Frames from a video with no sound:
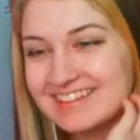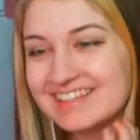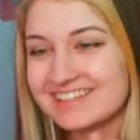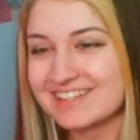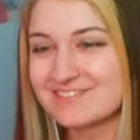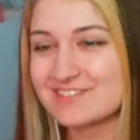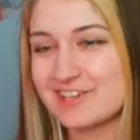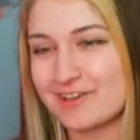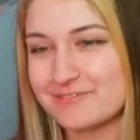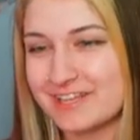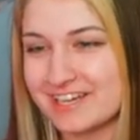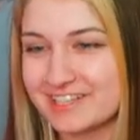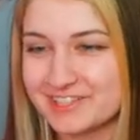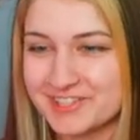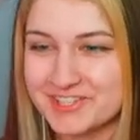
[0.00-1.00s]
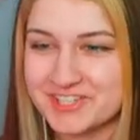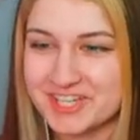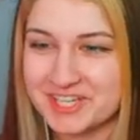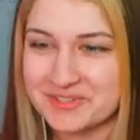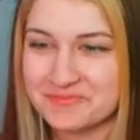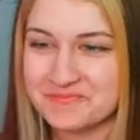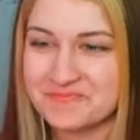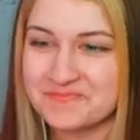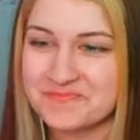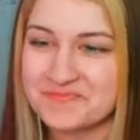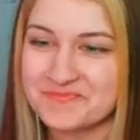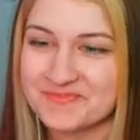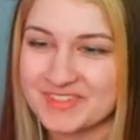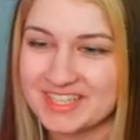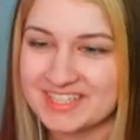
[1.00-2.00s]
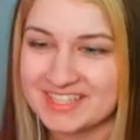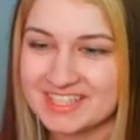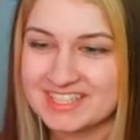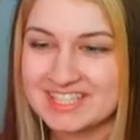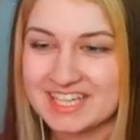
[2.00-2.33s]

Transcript: he gives off that energy. It's